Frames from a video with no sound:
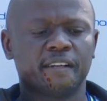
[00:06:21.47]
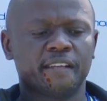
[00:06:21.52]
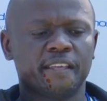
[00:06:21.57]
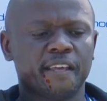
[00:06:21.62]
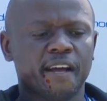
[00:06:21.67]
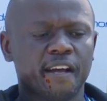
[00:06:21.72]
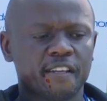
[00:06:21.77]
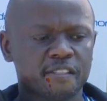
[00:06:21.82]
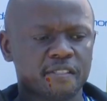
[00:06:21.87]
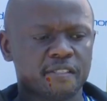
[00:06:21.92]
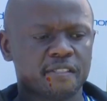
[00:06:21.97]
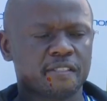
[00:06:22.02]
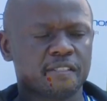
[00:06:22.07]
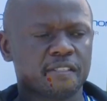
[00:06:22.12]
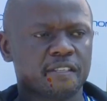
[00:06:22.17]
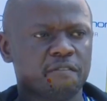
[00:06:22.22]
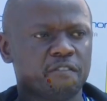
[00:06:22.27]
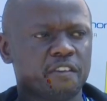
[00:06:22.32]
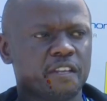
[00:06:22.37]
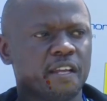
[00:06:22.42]
he has
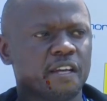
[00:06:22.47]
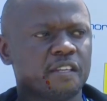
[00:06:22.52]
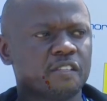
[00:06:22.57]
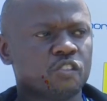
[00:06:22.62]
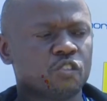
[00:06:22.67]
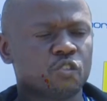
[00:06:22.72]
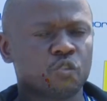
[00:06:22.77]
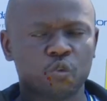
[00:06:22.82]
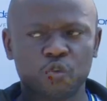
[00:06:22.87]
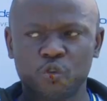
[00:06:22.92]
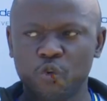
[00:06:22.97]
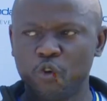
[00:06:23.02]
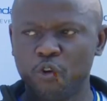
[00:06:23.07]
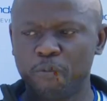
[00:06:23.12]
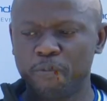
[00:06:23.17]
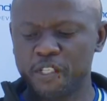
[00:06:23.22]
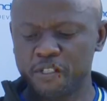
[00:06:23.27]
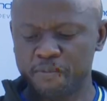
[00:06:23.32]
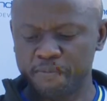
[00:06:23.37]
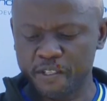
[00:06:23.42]
given us total
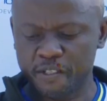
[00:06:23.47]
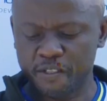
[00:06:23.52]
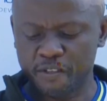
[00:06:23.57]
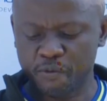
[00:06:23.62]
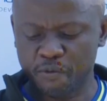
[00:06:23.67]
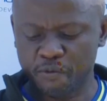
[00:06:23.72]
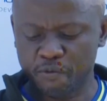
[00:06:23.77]
commitment.